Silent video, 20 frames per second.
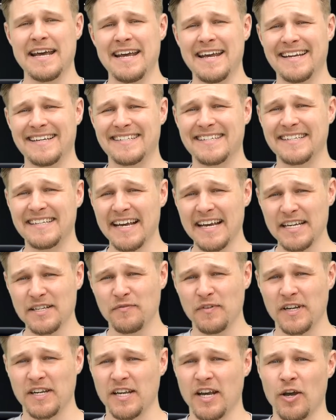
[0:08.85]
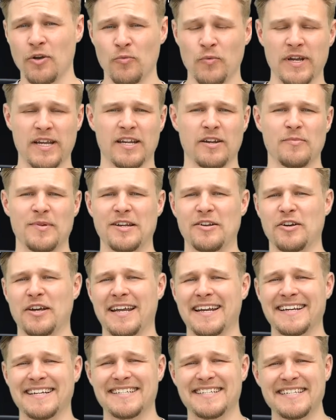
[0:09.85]
In today's video, we're going to be
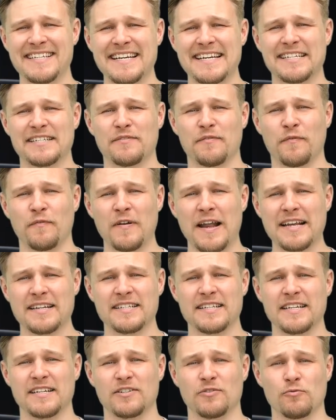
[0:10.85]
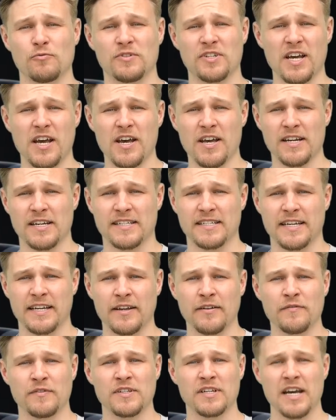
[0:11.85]
looking at flat six
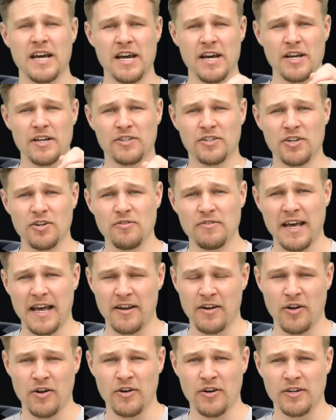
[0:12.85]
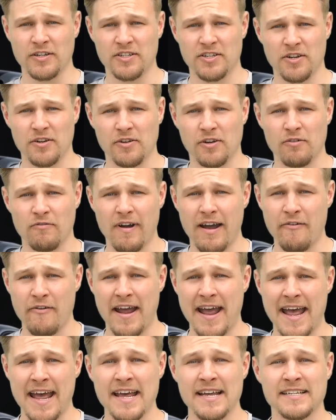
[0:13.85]
alternatives to that 992 Carrera
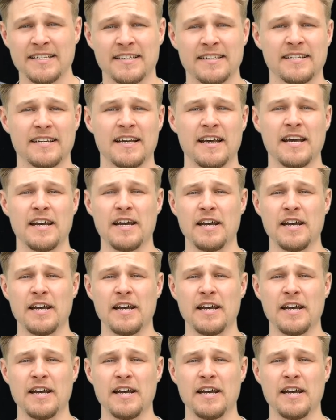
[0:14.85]
S